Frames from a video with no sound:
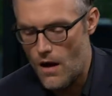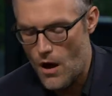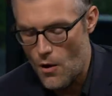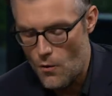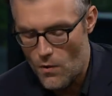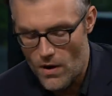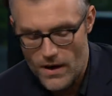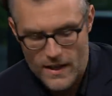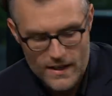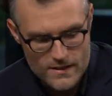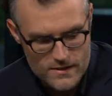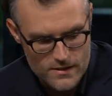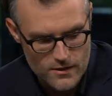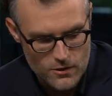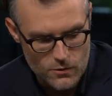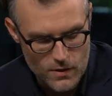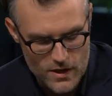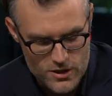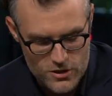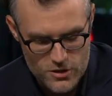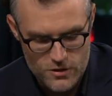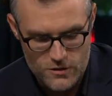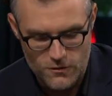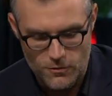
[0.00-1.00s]
I want to get to
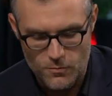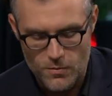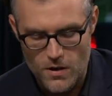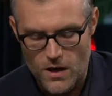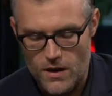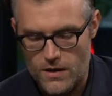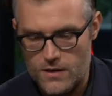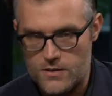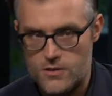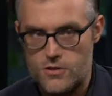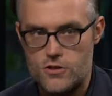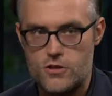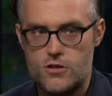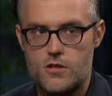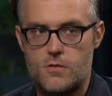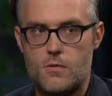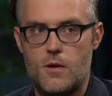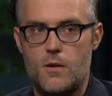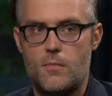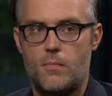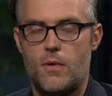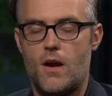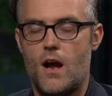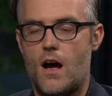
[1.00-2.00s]
questions from the audience in just a
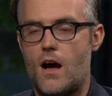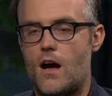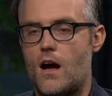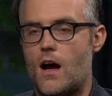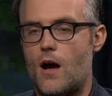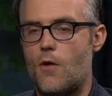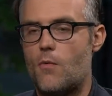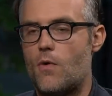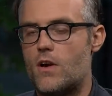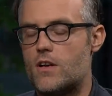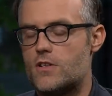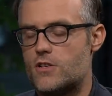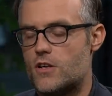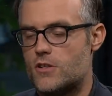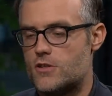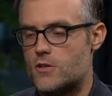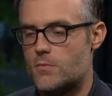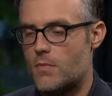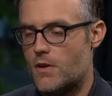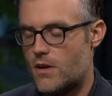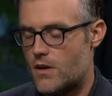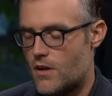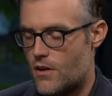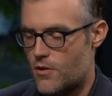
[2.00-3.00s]
minute, but I, I want to talk to you
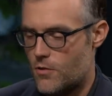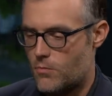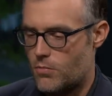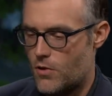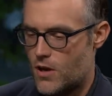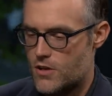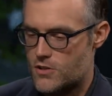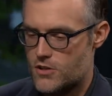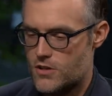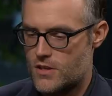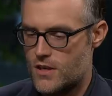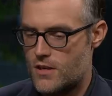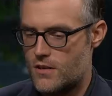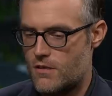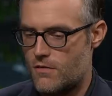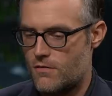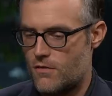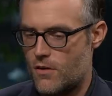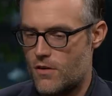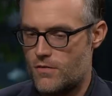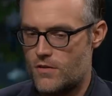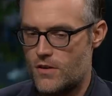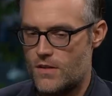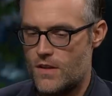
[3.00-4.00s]
about another project that you're
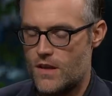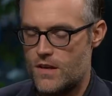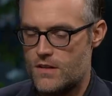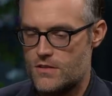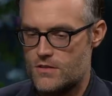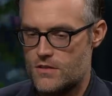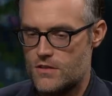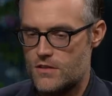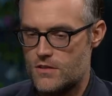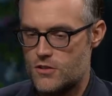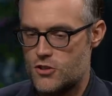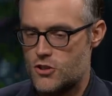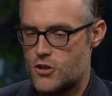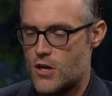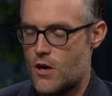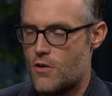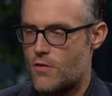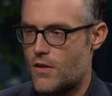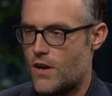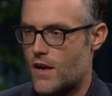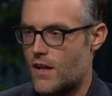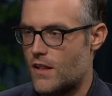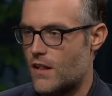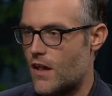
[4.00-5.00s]
involved in that is a show
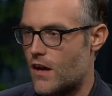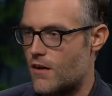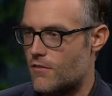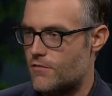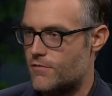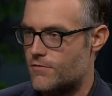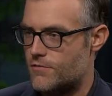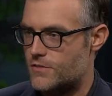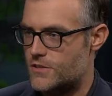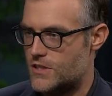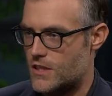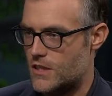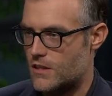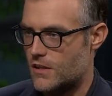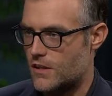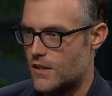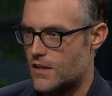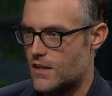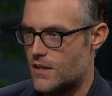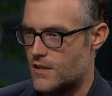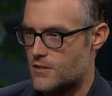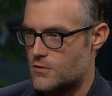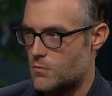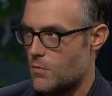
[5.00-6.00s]
that I love
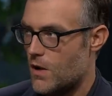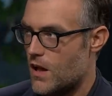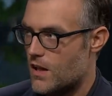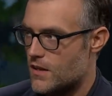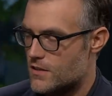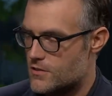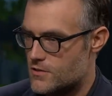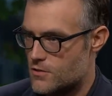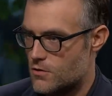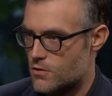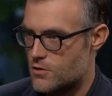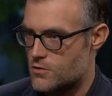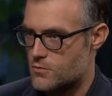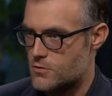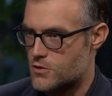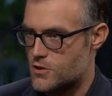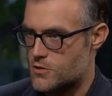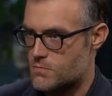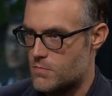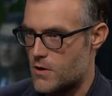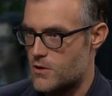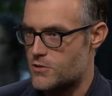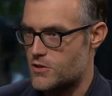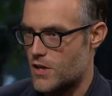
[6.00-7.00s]
dearly as well as yours, which
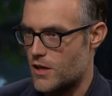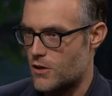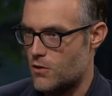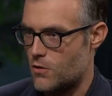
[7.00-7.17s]
is Bojack